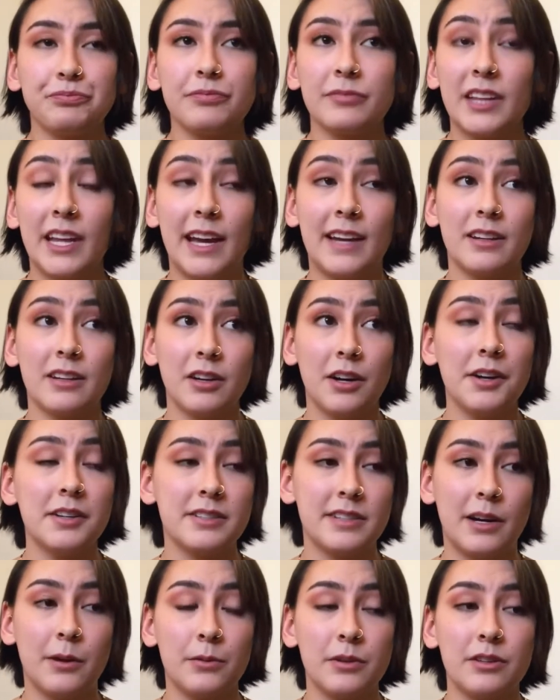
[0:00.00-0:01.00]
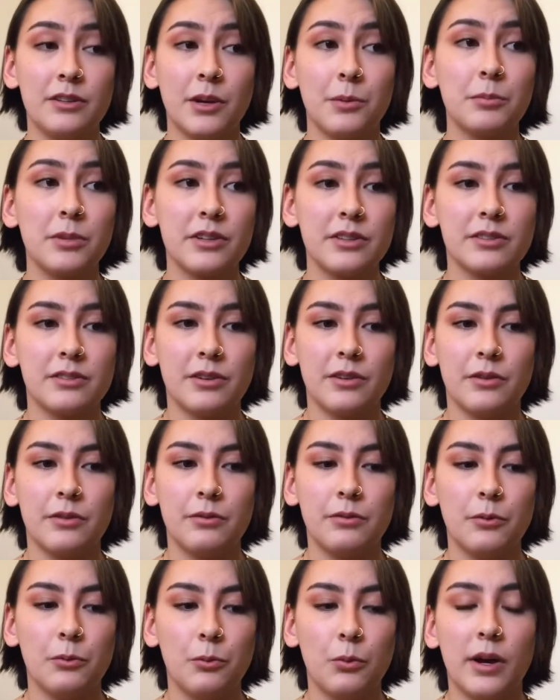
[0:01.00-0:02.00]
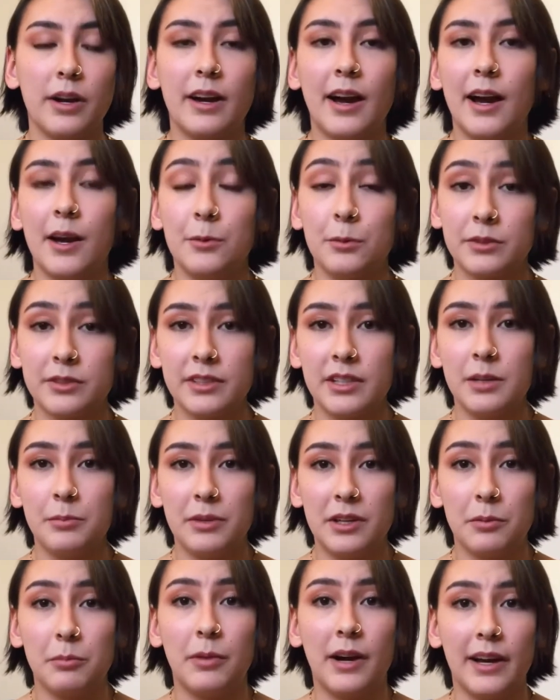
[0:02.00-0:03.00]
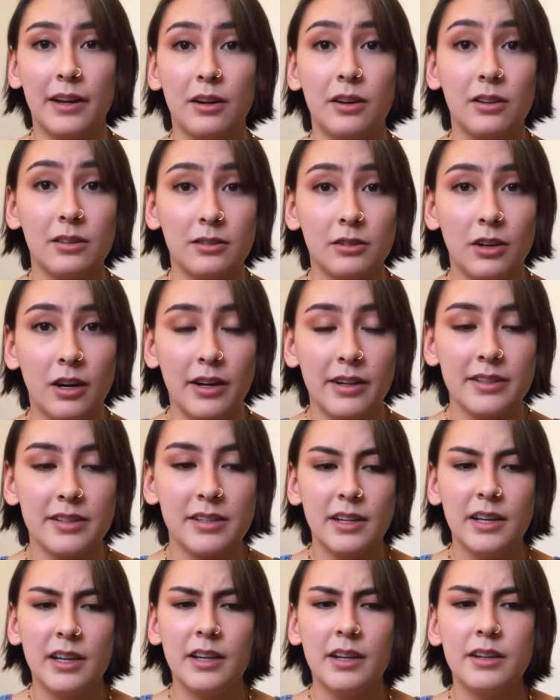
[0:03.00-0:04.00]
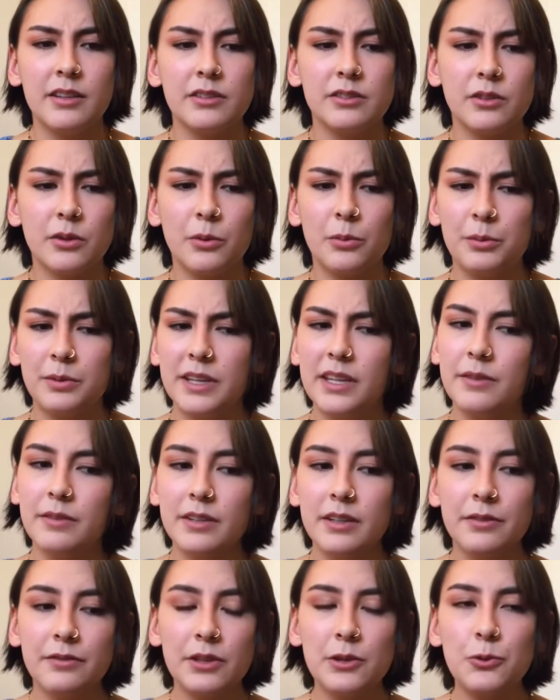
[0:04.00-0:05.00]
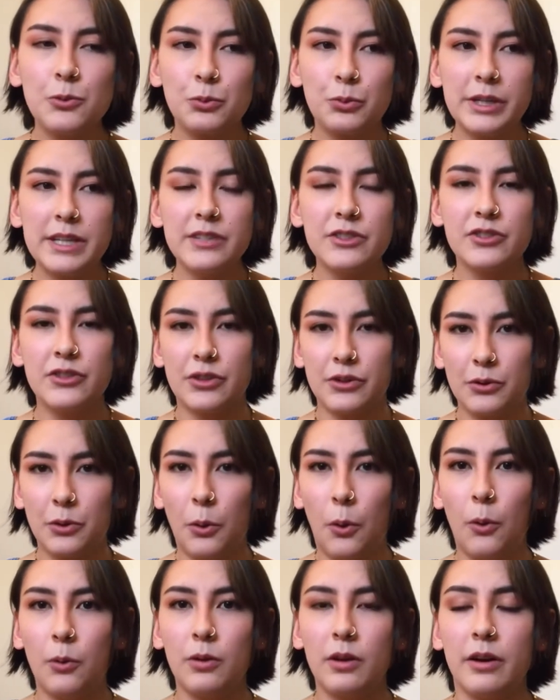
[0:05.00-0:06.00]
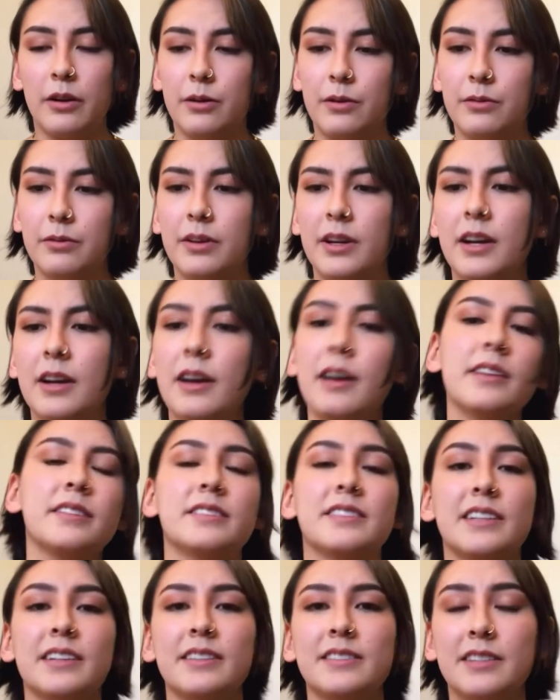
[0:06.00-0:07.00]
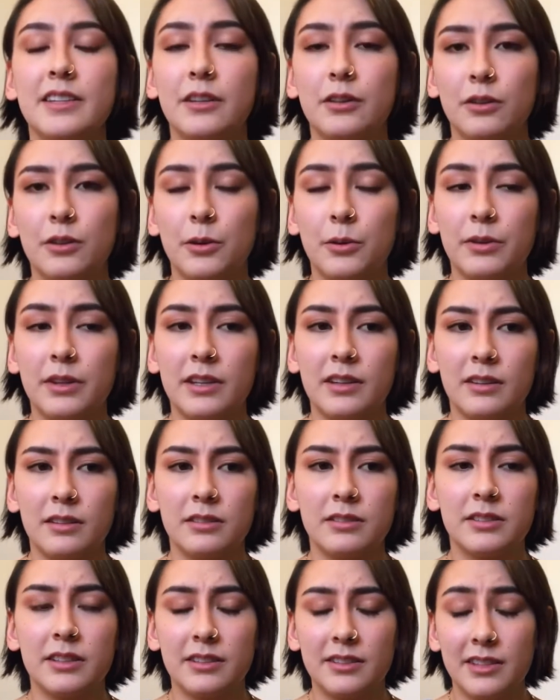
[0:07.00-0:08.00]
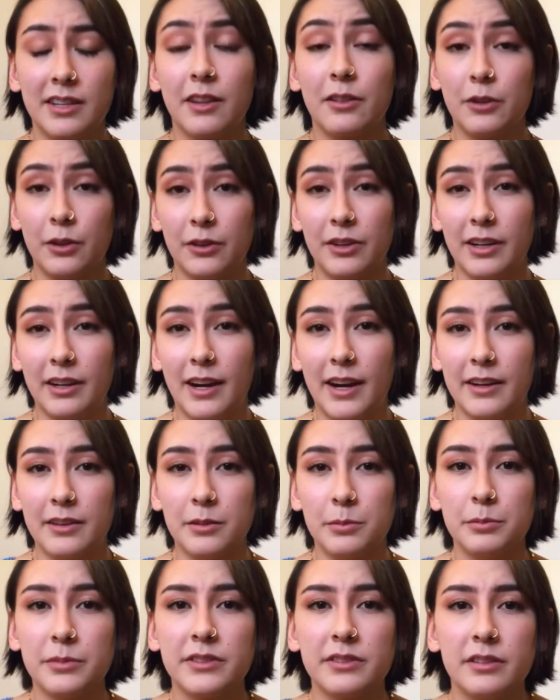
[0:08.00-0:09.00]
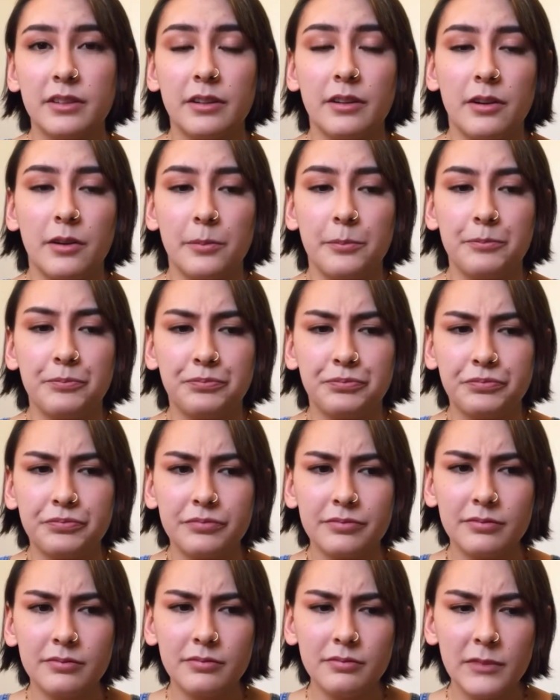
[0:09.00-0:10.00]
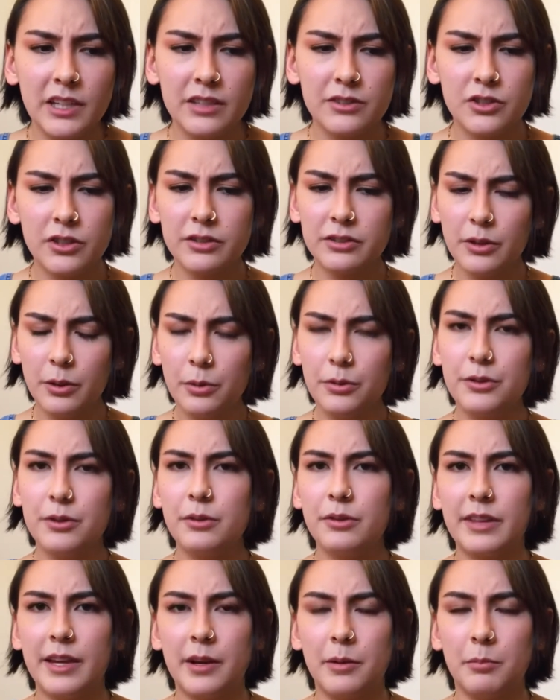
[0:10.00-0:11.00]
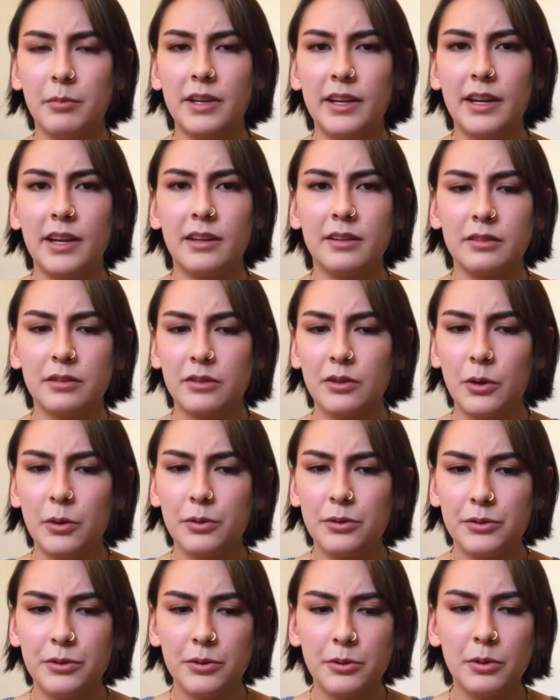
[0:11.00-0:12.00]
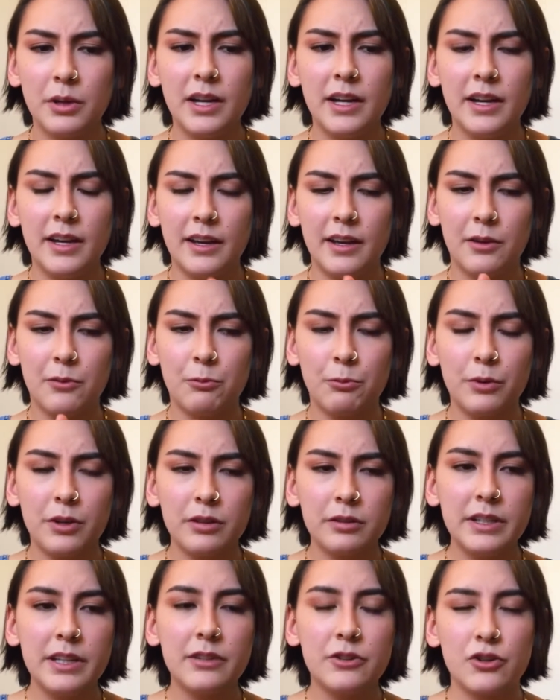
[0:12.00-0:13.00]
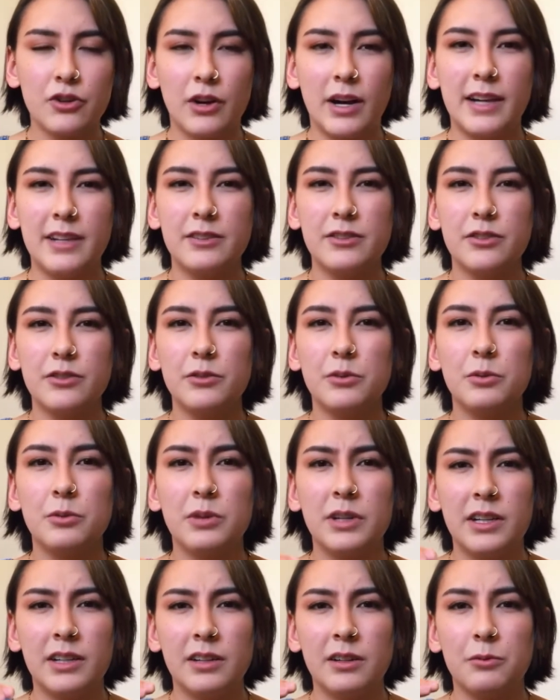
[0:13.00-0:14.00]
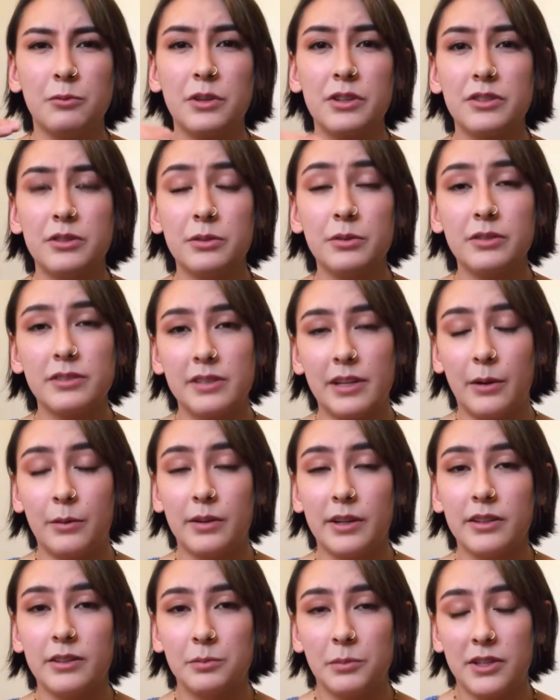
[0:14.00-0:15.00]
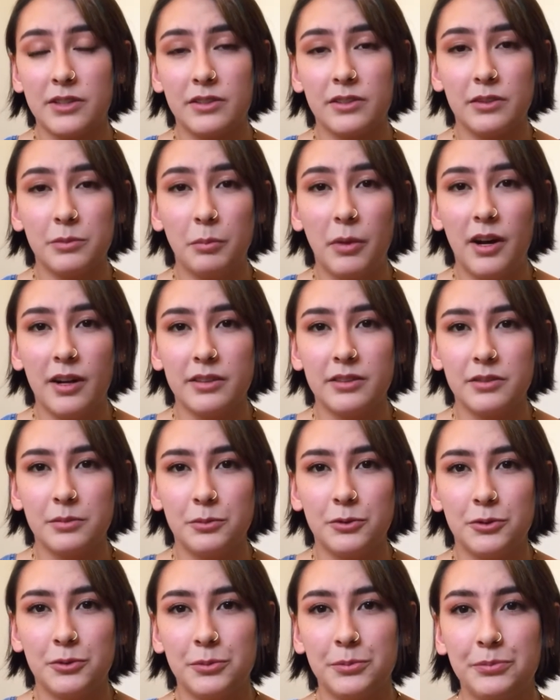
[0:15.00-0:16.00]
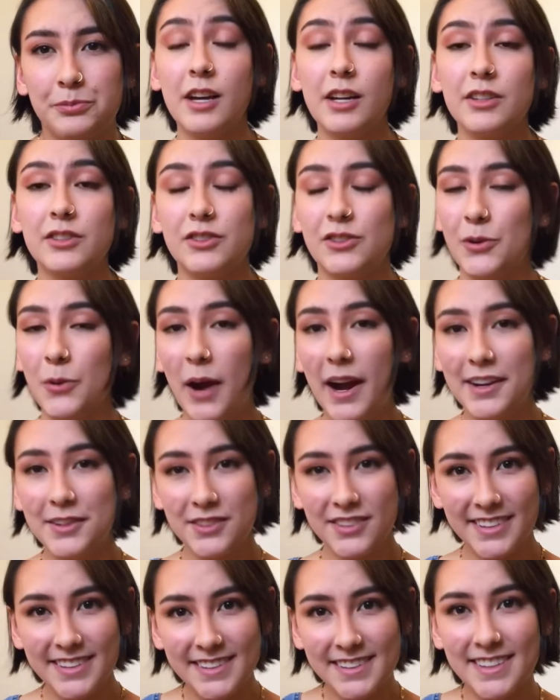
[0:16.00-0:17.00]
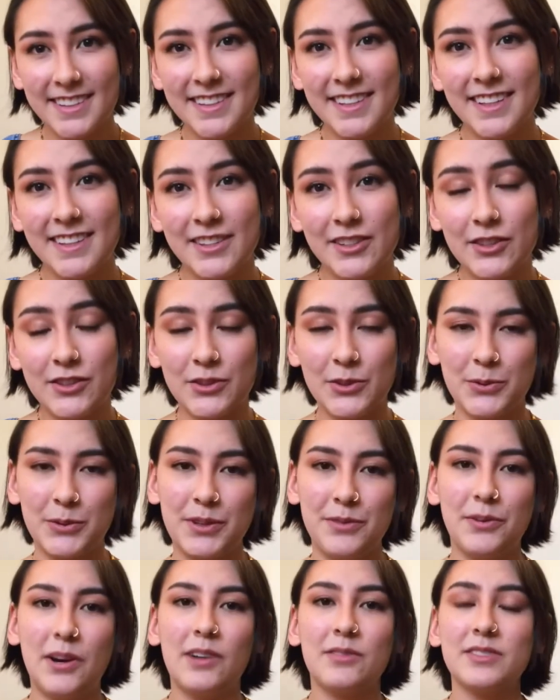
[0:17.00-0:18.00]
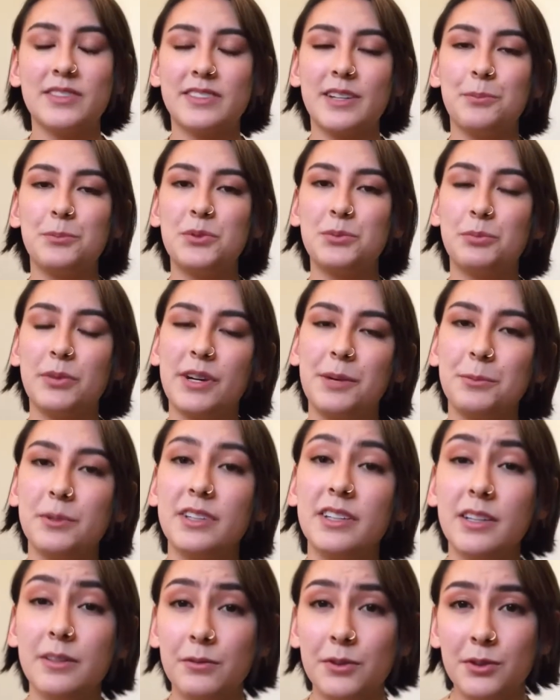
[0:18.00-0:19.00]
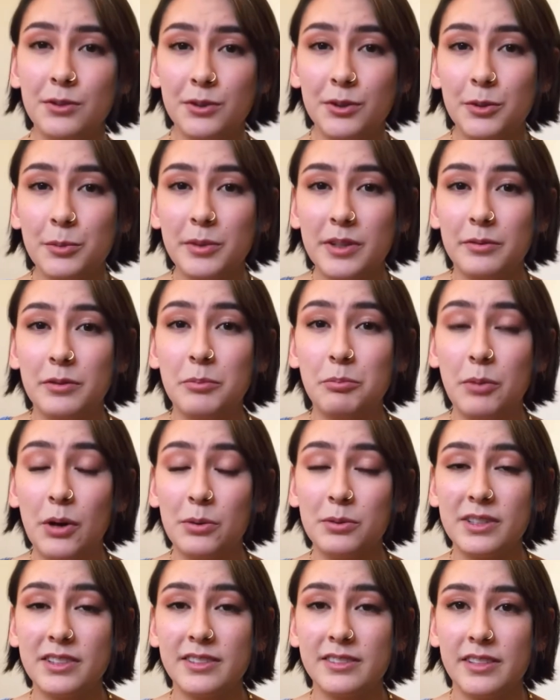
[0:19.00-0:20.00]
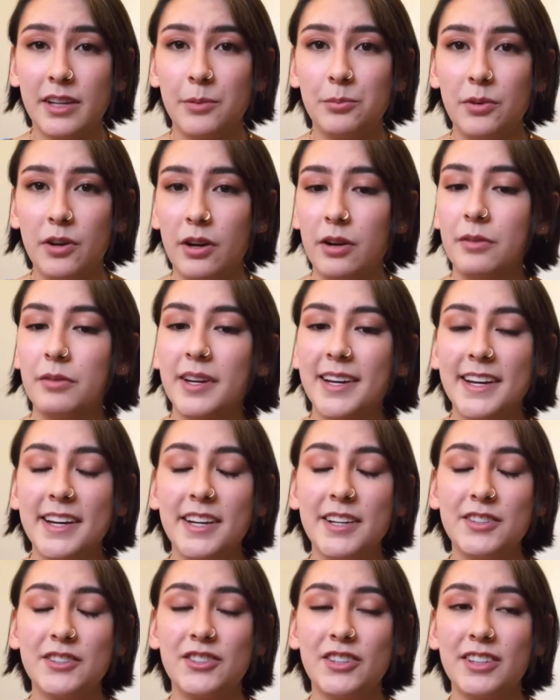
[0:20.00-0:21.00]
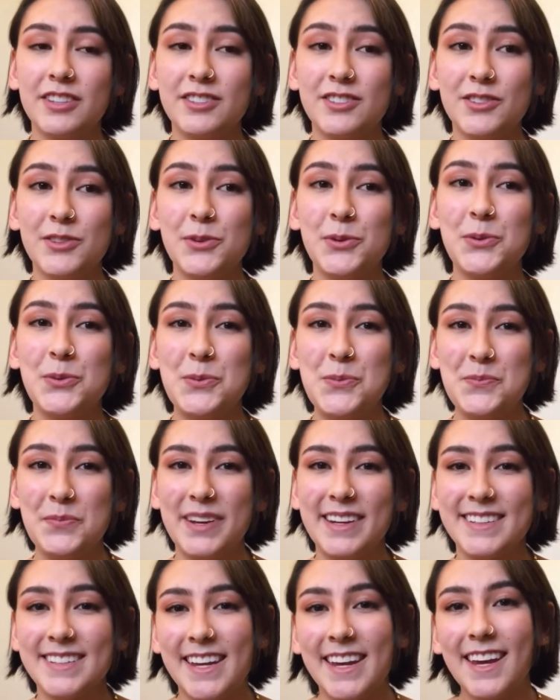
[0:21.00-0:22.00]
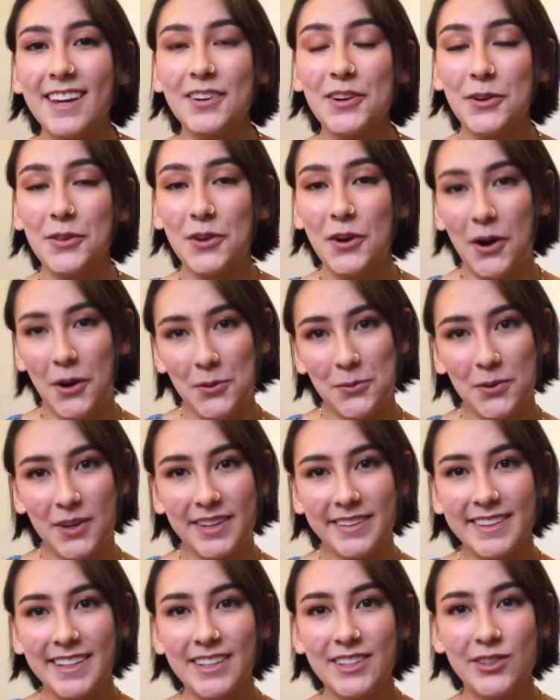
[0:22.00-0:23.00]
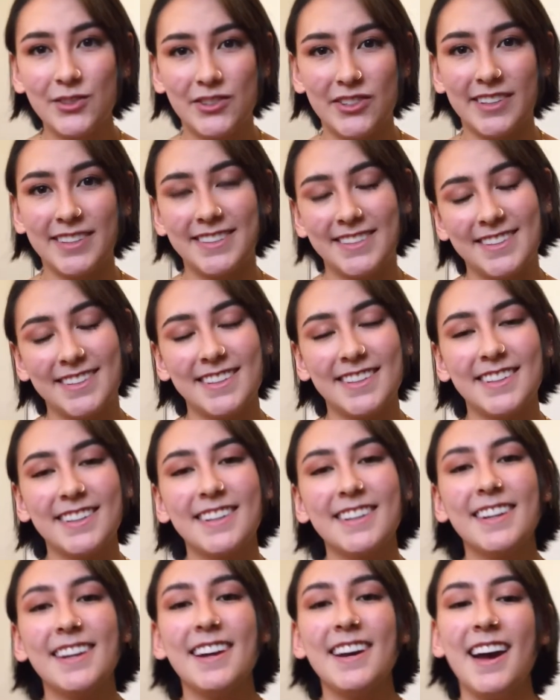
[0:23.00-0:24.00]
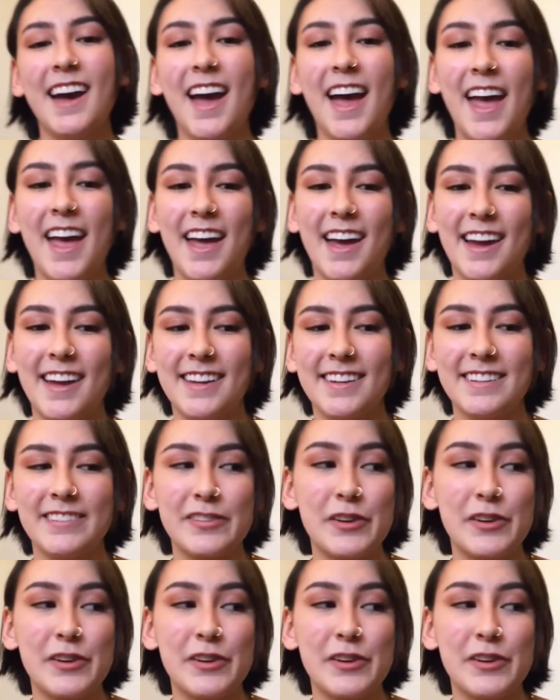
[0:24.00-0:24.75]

and it cut down the numbers of what I was keeping by a lot. So even if you reach your goal of 60 clothing items, just go through them and go through and really try to reduce down as much as possible. So I know I said that there's only 5 steps, but I'm going to give you a little bit of a bonus step of just to maintain all the hard work that you just did. And